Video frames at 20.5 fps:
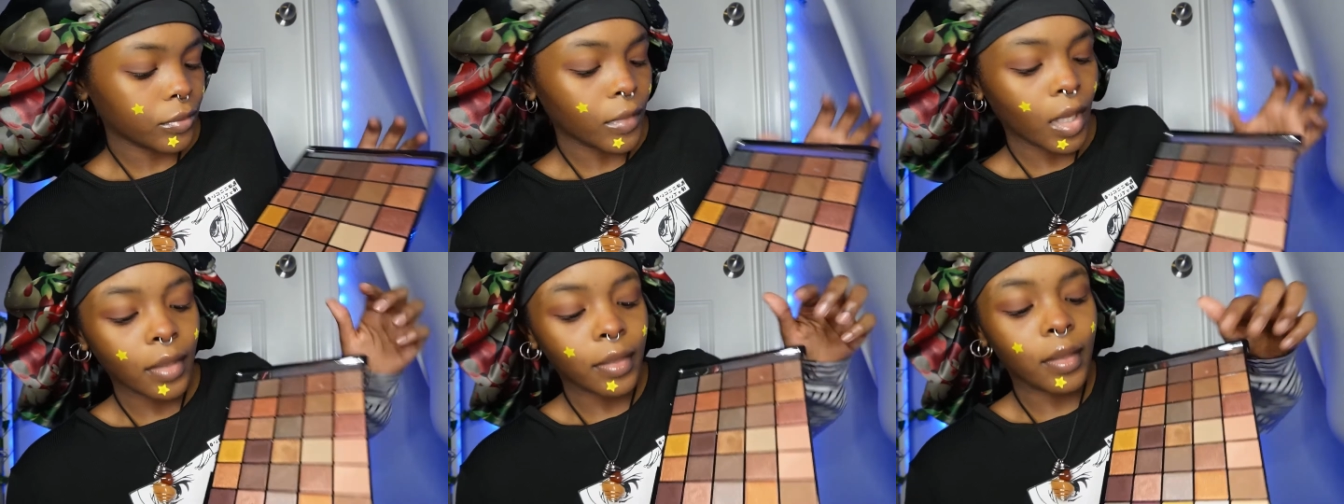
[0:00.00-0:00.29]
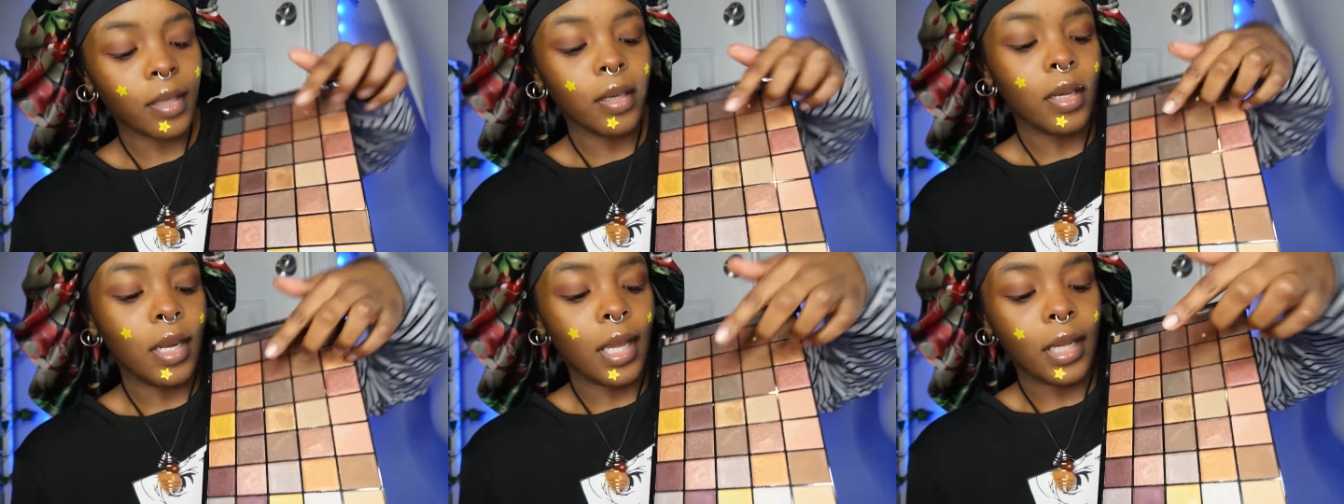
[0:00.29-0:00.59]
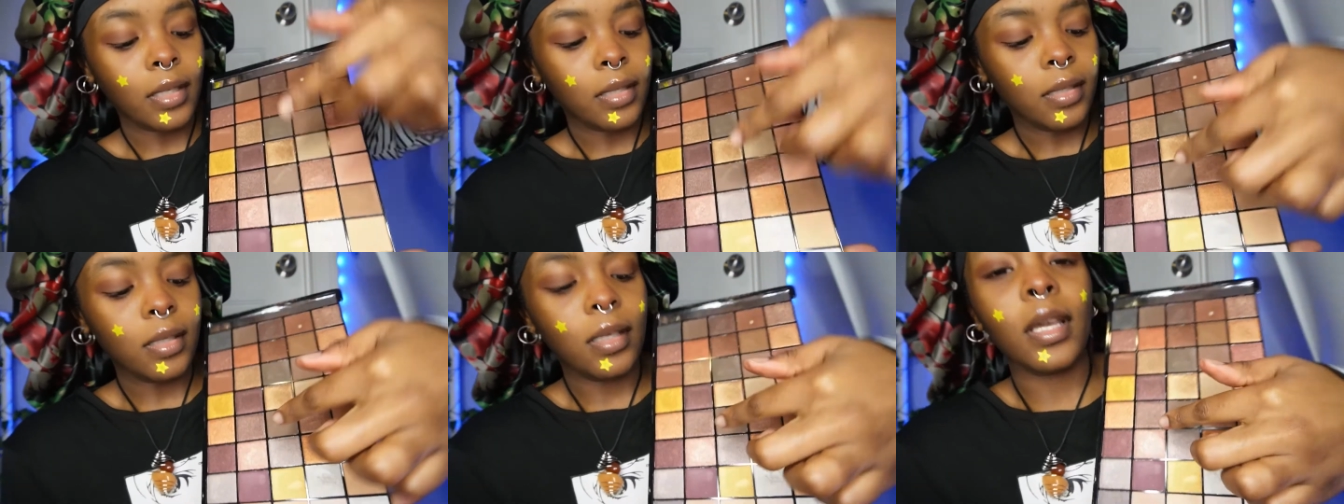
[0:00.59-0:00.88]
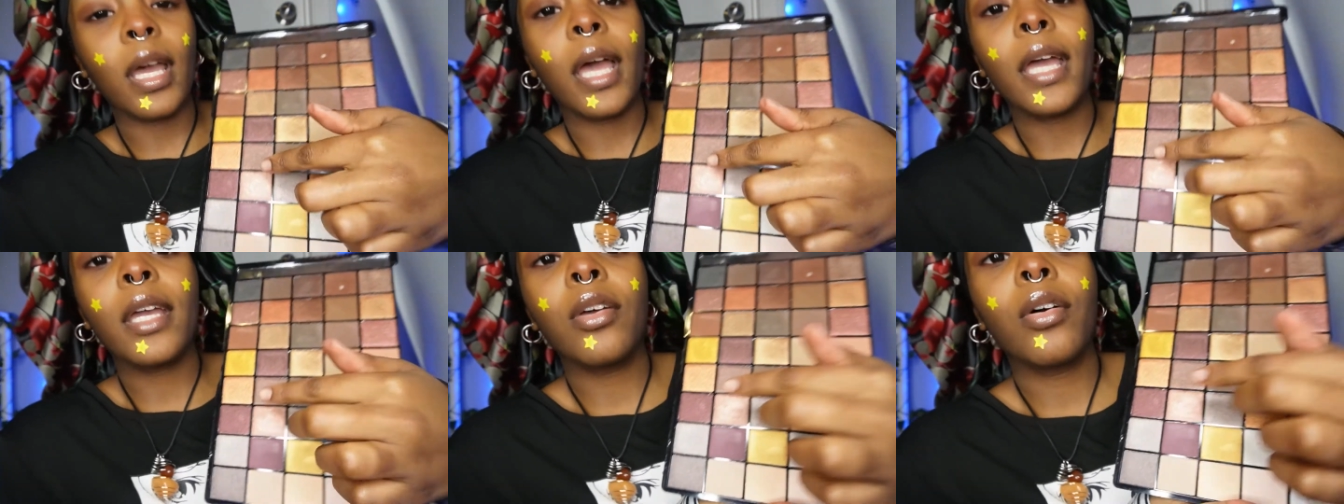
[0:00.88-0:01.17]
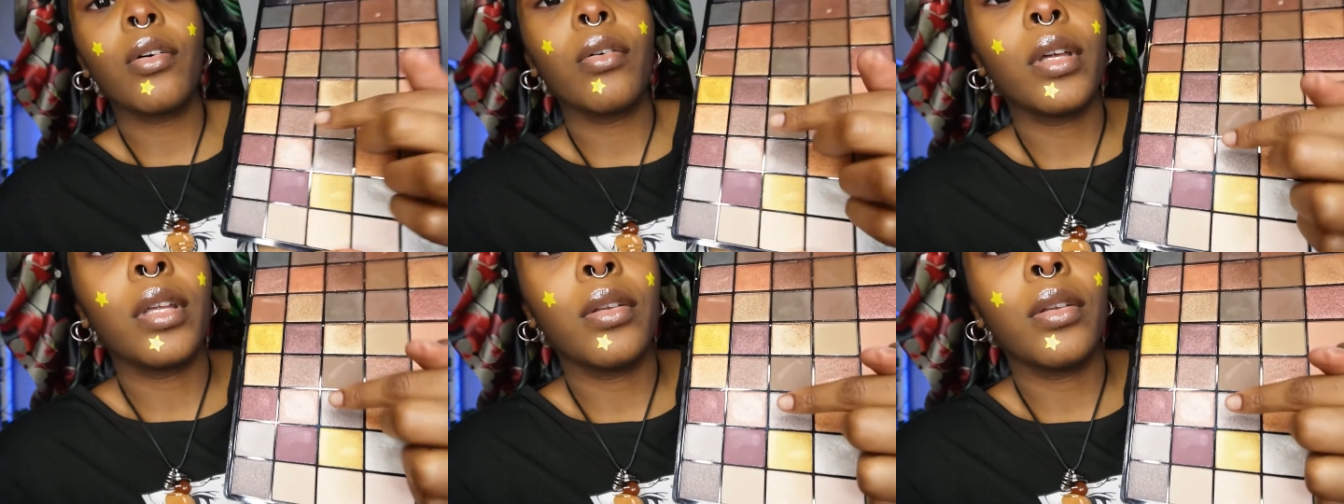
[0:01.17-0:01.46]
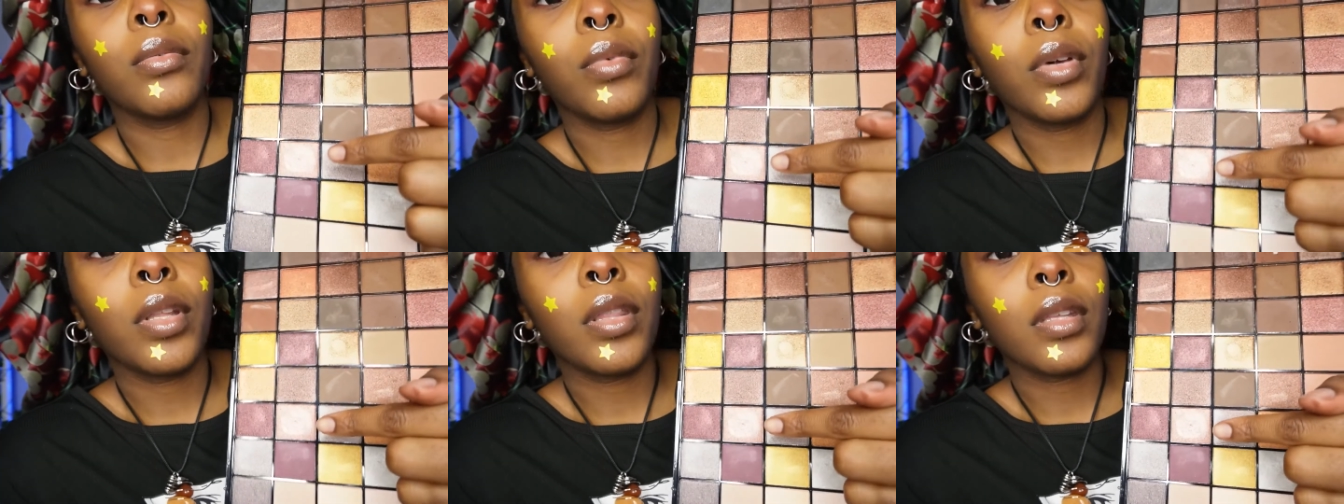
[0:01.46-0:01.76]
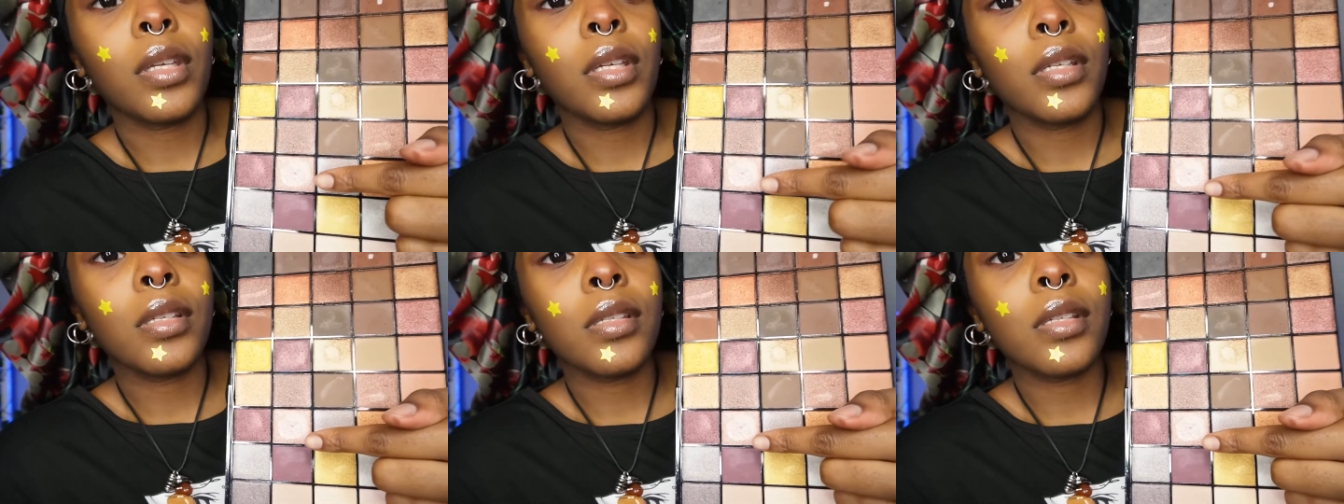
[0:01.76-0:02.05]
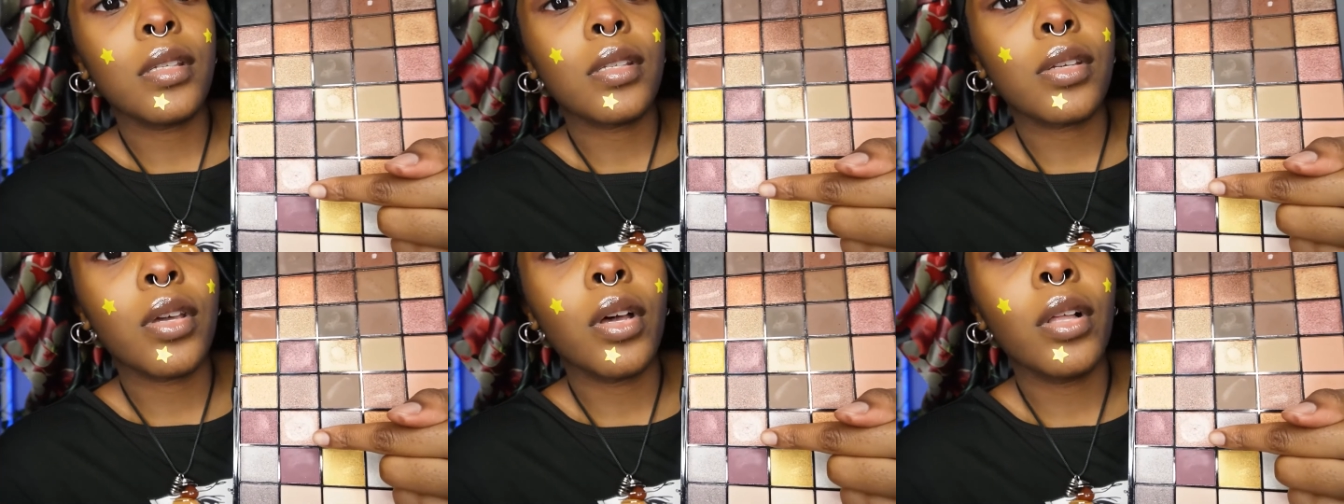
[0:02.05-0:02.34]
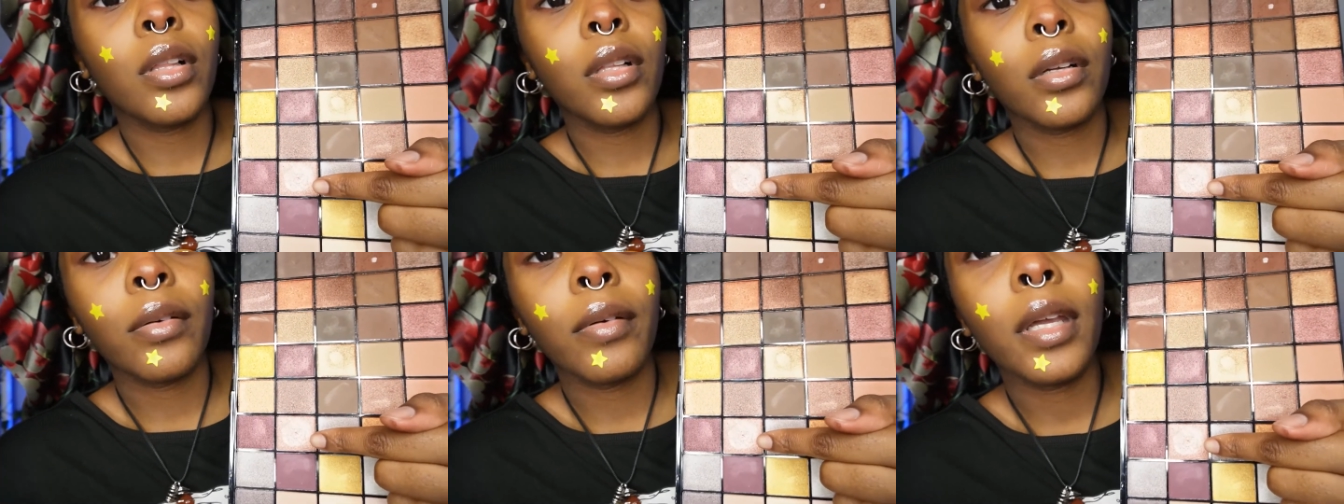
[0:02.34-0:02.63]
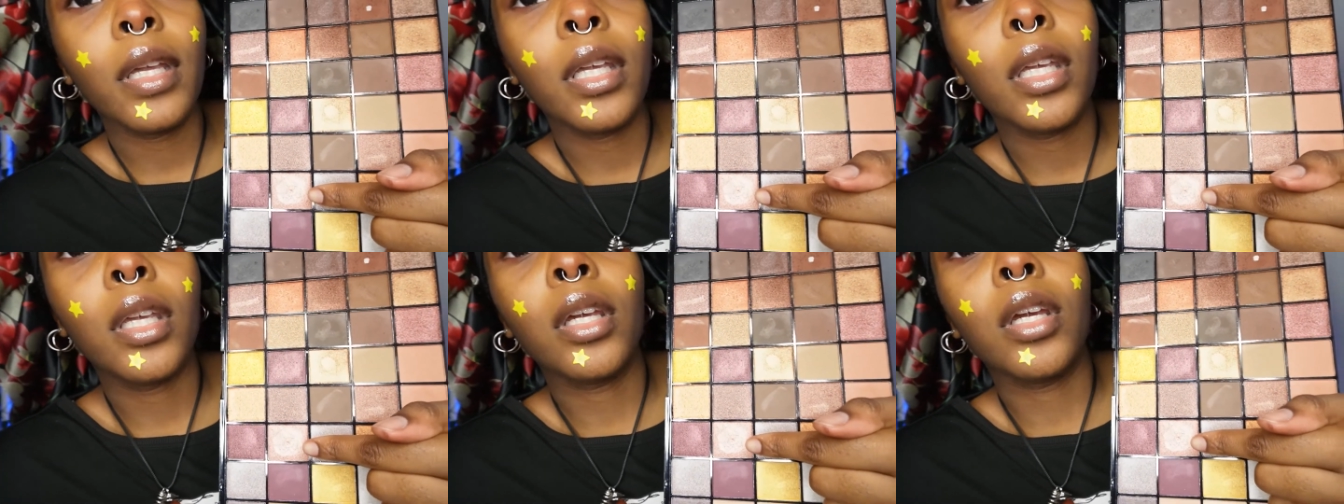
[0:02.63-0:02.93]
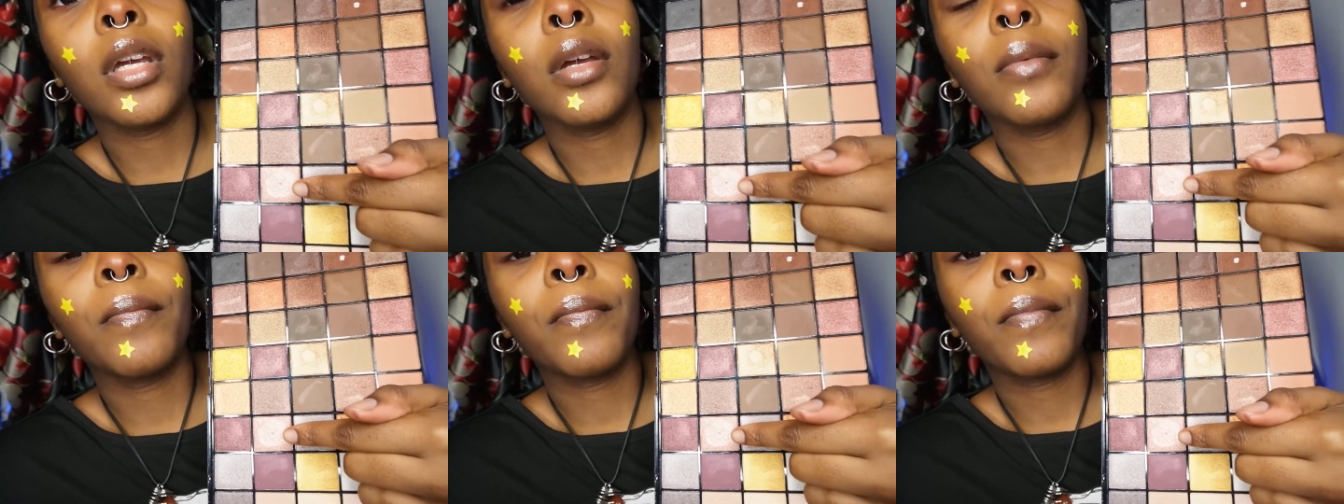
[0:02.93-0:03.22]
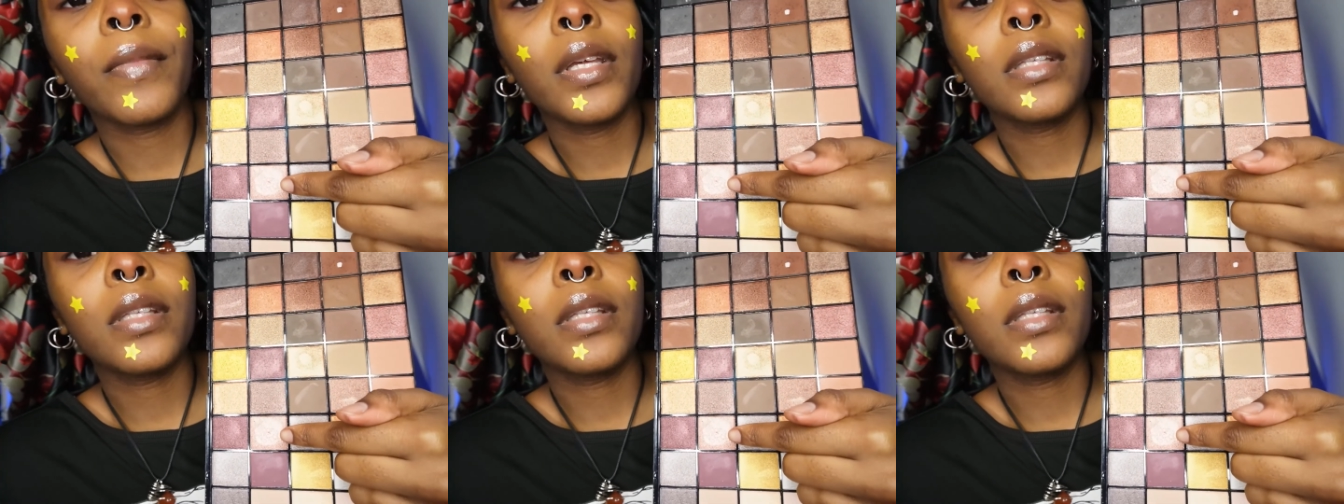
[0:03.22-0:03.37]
the next thing I go in with is this color right here.